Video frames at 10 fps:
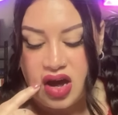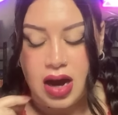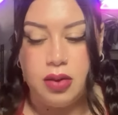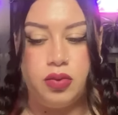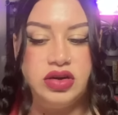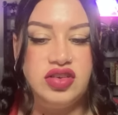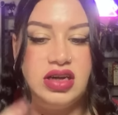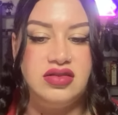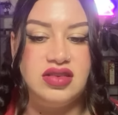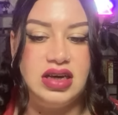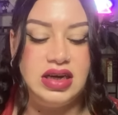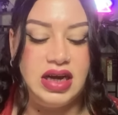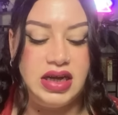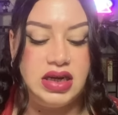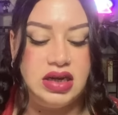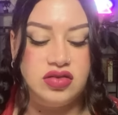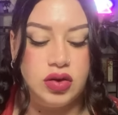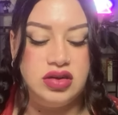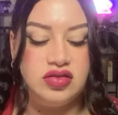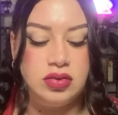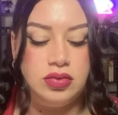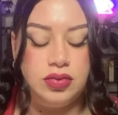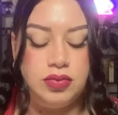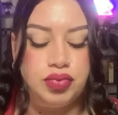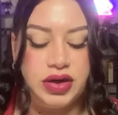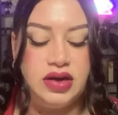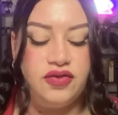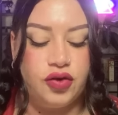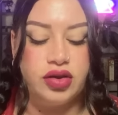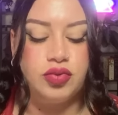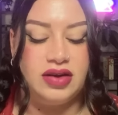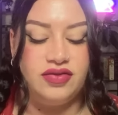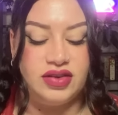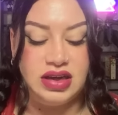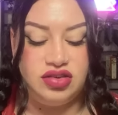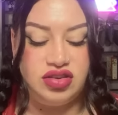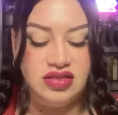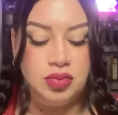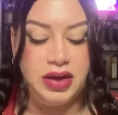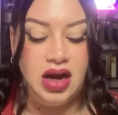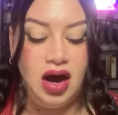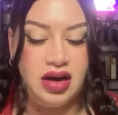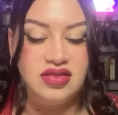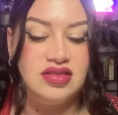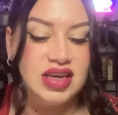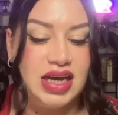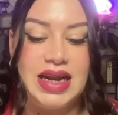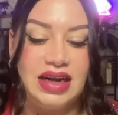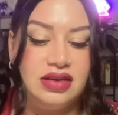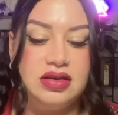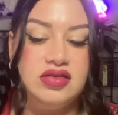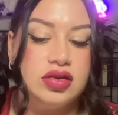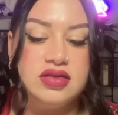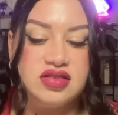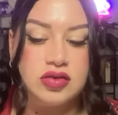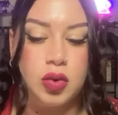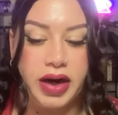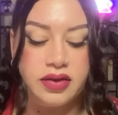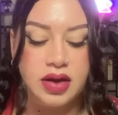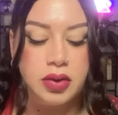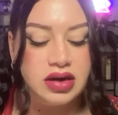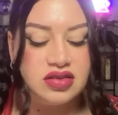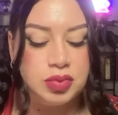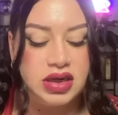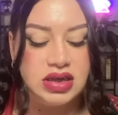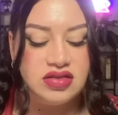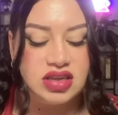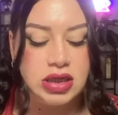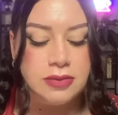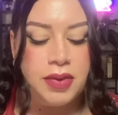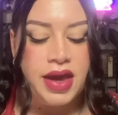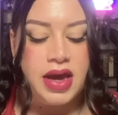Which is, again, it's going to bring forth revelations because it's connected to the square that we're experiencing.